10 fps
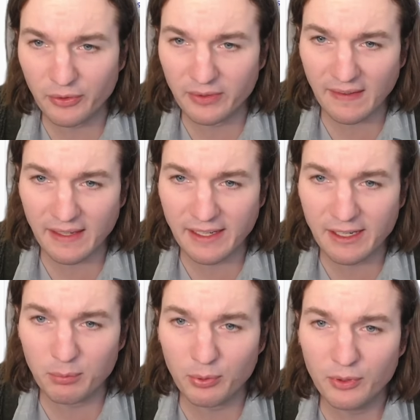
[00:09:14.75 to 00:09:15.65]
So it's going to end
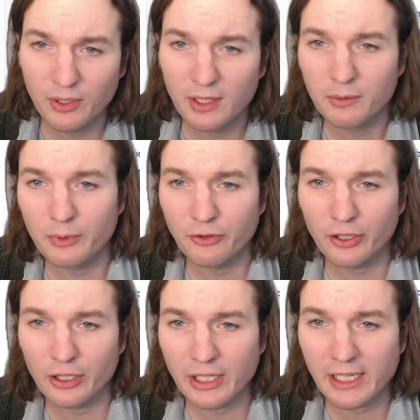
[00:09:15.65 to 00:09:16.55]
up
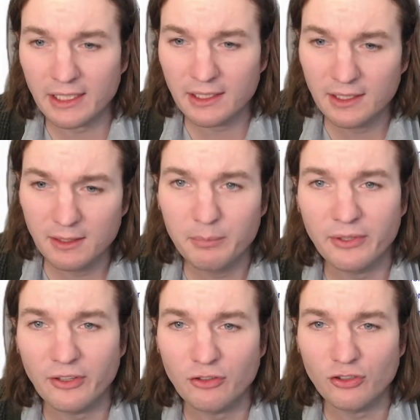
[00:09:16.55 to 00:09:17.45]
returning
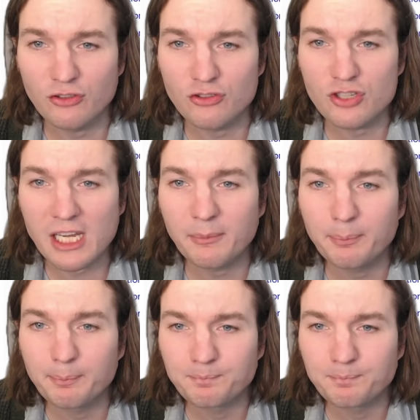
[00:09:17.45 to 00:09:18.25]
position G.